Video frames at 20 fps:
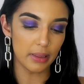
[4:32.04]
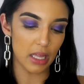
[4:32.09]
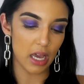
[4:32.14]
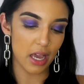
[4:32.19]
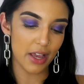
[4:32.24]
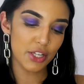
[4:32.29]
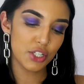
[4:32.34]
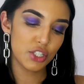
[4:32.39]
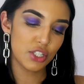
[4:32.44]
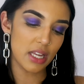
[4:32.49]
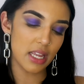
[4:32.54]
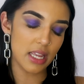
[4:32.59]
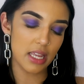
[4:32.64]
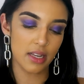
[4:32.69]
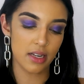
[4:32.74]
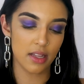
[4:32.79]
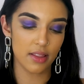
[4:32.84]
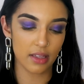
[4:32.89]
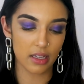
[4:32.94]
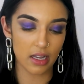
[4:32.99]
blush
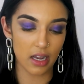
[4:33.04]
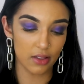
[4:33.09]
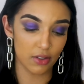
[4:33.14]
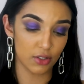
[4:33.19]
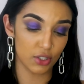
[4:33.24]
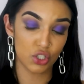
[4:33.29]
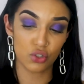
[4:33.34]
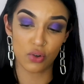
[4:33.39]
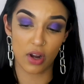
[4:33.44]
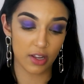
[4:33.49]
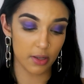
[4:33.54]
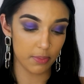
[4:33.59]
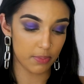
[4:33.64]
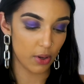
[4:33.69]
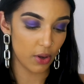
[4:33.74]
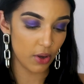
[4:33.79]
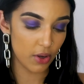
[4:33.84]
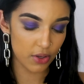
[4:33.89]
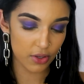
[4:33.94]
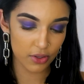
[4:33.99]
in the color Striker
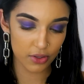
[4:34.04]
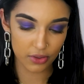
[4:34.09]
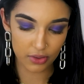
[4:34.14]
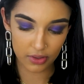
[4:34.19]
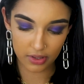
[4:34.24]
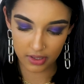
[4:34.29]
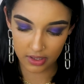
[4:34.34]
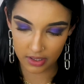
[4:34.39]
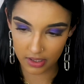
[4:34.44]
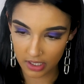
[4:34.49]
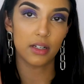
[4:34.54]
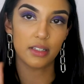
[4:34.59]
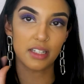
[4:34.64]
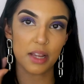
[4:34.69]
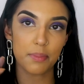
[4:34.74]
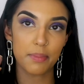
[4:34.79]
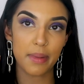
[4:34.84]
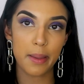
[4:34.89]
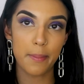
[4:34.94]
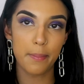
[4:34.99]
Pose. I'm gonna
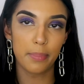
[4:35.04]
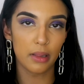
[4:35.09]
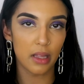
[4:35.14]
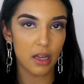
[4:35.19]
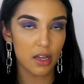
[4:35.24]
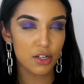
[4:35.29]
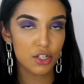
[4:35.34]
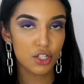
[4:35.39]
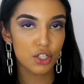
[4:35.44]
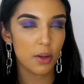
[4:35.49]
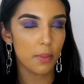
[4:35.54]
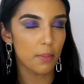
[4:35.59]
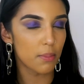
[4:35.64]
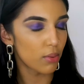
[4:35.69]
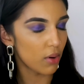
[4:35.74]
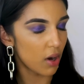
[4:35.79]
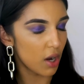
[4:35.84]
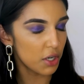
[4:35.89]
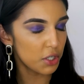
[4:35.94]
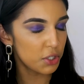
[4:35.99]
take my blush
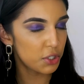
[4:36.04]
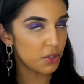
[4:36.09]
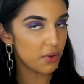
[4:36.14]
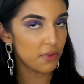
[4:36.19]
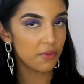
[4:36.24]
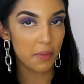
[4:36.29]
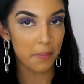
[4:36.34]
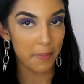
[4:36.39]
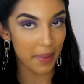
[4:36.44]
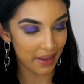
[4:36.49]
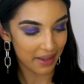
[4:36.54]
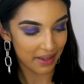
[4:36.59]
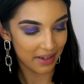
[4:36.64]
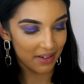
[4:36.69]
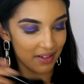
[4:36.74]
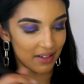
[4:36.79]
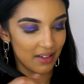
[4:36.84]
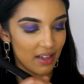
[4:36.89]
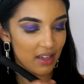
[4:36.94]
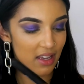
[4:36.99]
brush from
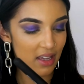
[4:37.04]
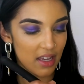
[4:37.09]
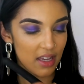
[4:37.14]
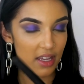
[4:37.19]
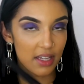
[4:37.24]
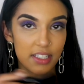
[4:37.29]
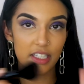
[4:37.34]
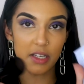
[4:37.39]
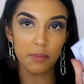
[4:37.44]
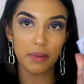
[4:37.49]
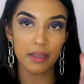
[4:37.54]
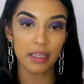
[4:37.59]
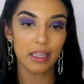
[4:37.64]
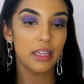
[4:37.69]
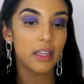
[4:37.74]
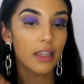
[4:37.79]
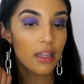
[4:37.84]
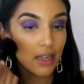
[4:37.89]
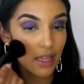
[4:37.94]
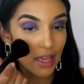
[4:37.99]
Mecca, dipping
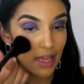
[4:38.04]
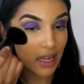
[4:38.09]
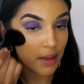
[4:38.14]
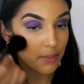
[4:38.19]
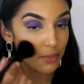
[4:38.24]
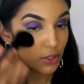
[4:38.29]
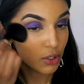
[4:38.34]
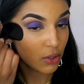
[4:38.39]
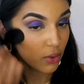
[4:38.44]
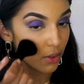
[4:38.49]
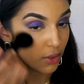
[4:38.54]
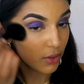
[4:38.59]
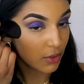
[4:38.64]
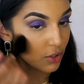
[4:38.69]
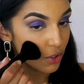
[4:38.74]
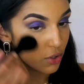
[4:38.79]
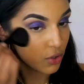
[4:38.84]
in, and I'm just going